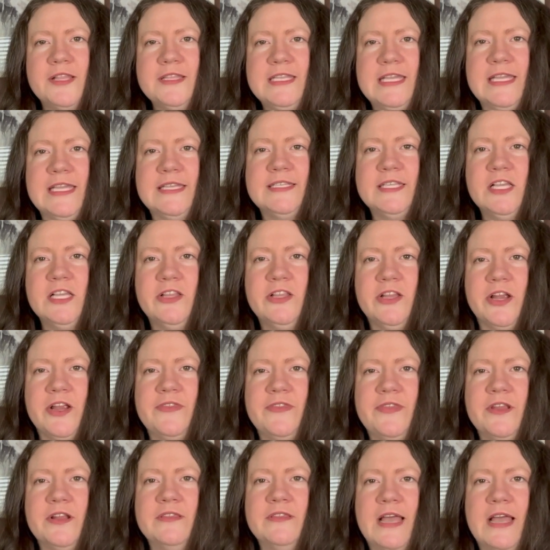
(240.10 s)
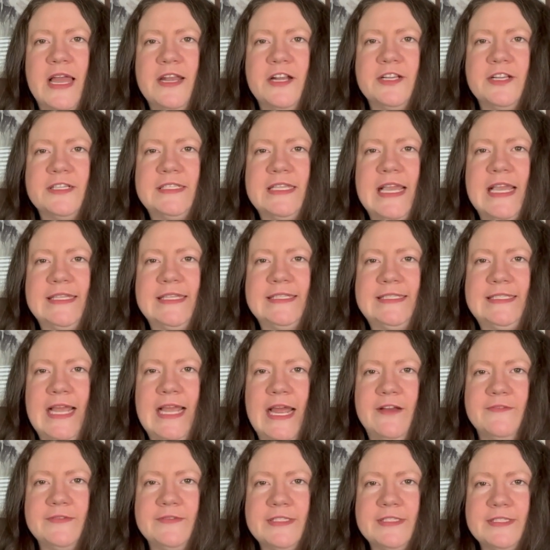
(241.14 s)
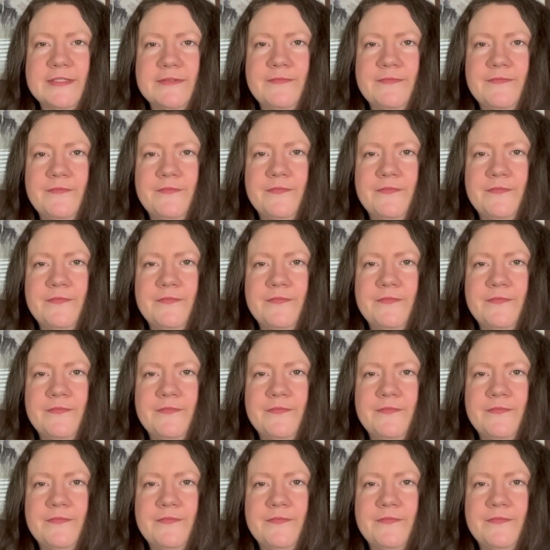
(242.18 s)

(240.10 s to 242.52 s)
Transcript: need to learn their letters and sounds.